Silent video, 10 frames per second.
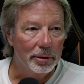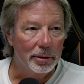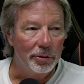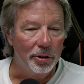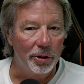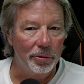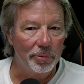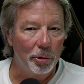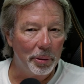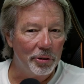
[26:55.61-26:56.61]

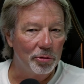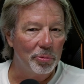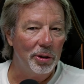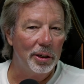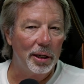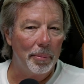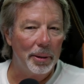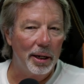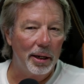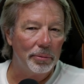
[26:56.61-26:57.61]
Nobody's really
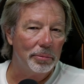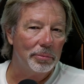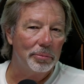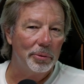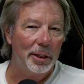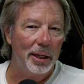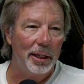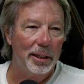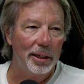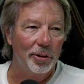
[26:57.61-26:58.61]
coming out with
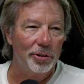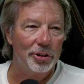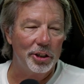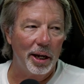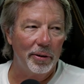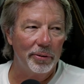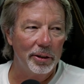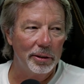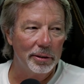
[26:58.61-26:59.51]
anything earth-shattering.